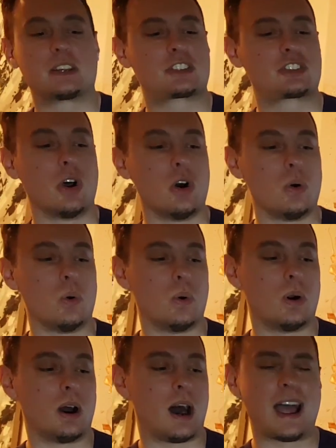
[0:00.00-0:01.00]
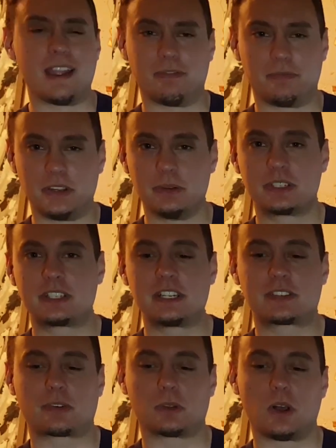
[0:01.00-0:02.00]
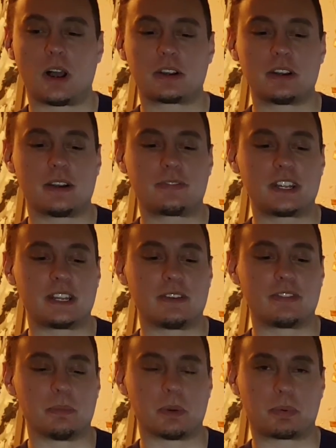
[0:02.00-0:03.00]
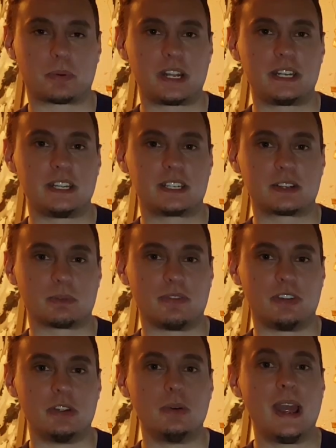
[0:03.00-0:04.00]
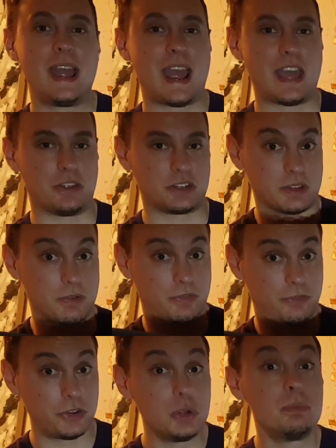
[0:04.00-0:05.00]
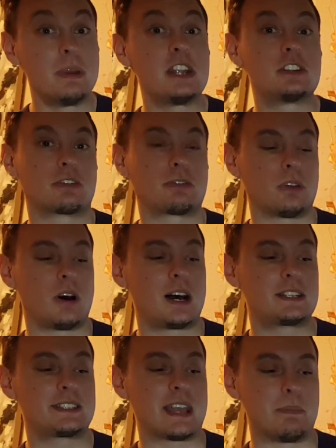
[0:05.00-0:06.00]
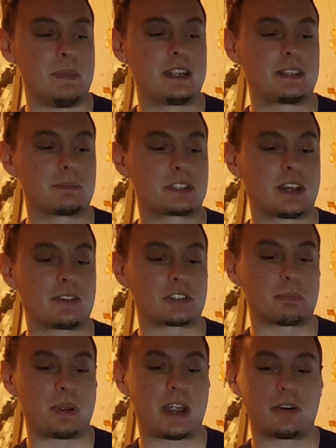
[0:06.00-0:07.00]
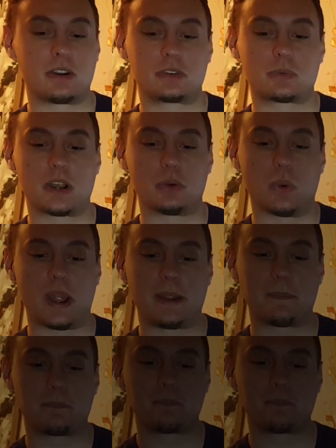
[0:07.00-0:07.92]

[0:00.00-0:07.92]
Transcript: So I've used these for long enough to give them a pretty decent review, and there's a few major flaws that make themselves apparent right away.